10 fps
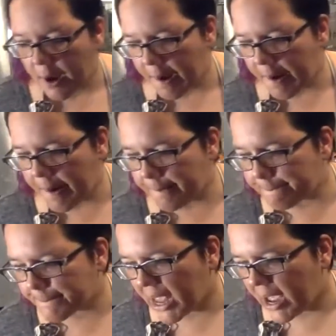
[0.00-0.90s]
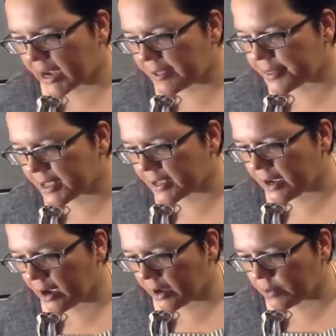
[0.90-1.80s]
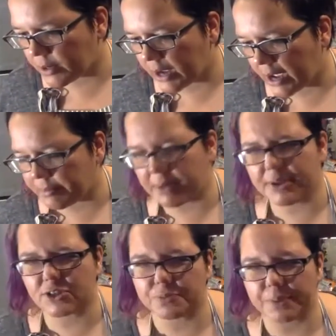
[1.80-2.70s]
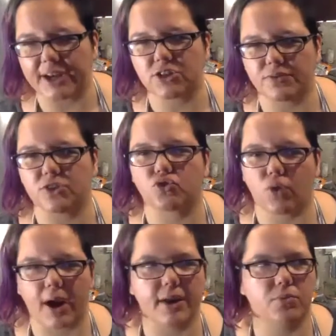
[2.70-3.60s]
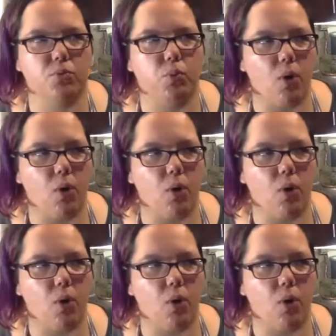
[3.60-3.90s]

Um, and I think I would add maybe a splash of a dry